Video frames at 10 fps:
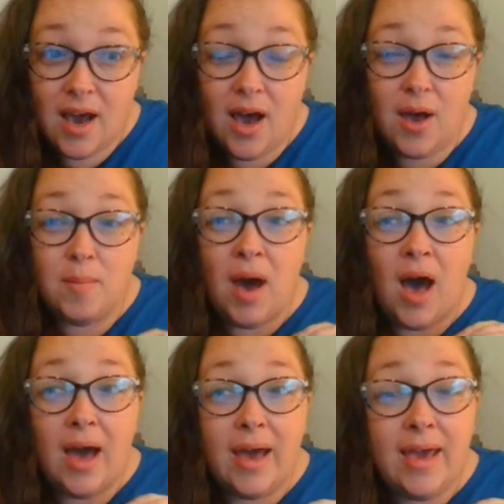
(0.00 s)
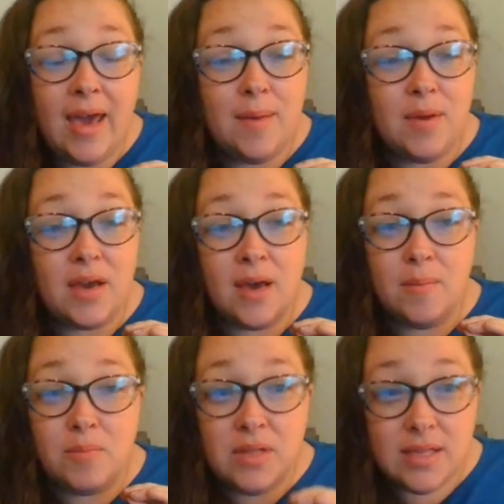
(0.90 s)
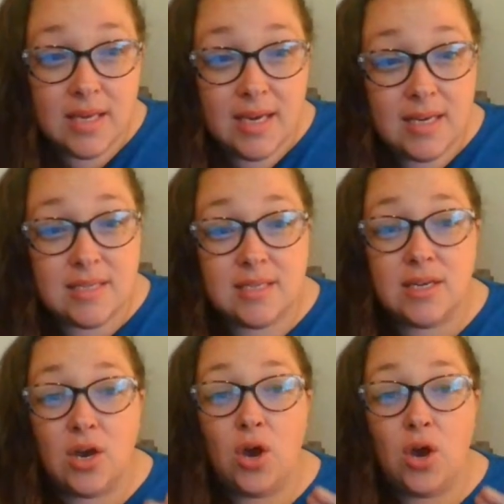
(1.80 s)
I am a complete